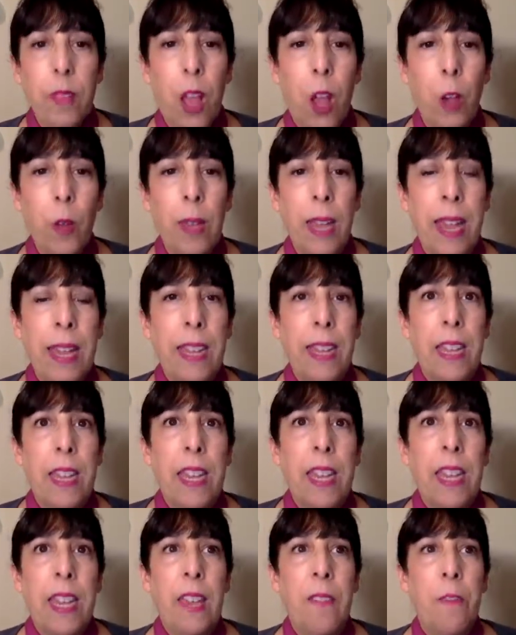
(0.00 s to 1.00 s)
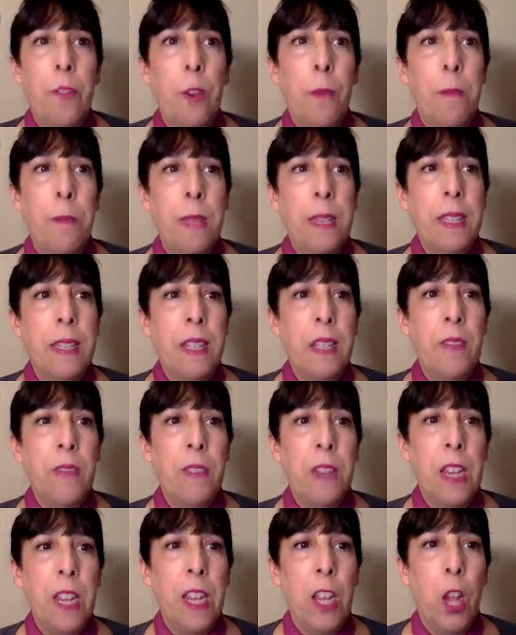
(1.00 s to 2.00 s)
Okay, if you missed the
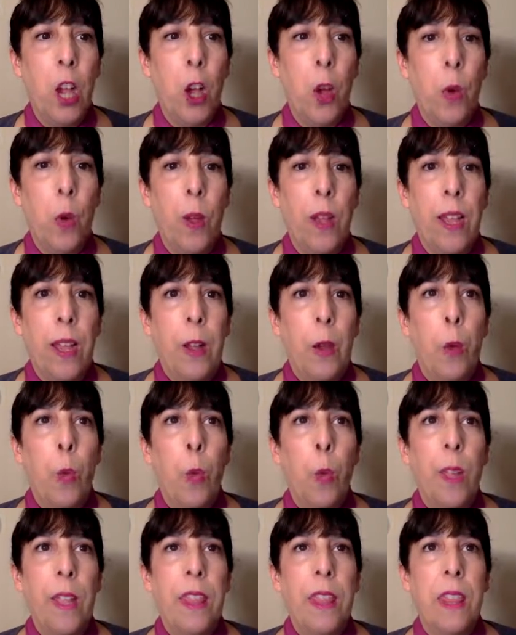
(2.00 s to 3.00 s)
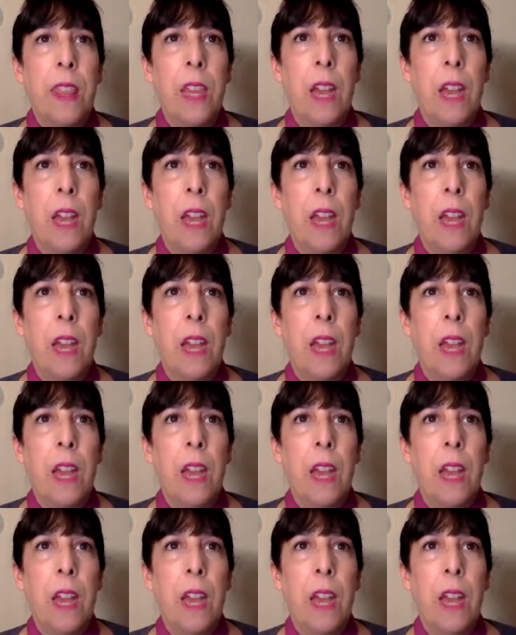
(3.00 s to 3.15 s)
video with